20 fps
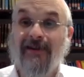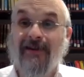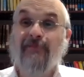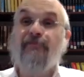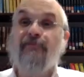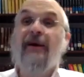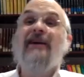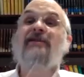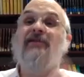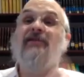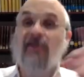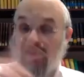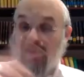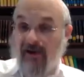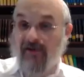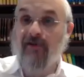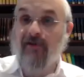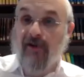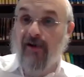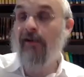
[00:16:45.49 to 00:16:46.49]
is based
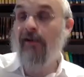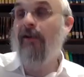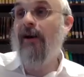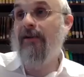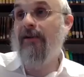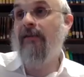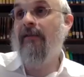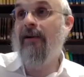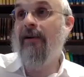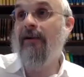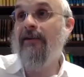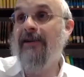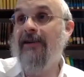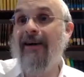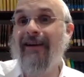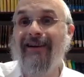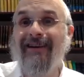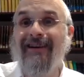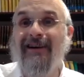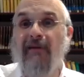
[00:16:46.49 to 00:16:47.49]
on a lot of the
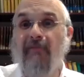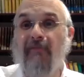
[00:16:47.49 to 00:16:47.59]
Arizal,